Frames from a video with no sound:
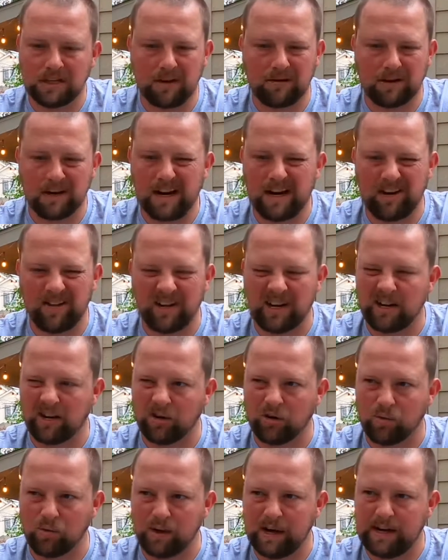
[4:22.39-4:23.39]
They were kind of like a
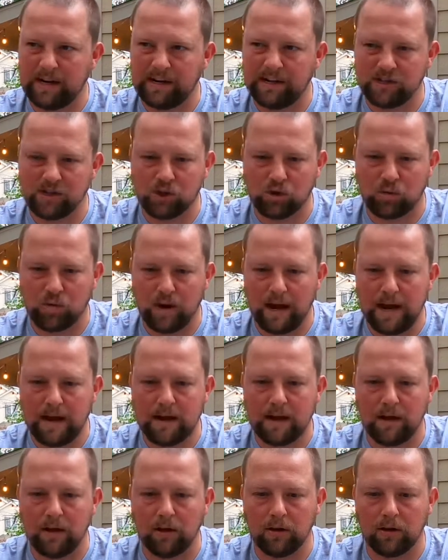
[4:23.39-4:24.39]
greenish gray
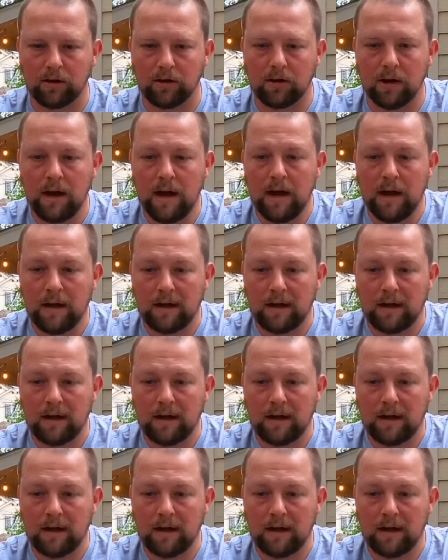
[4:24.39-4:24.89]
color.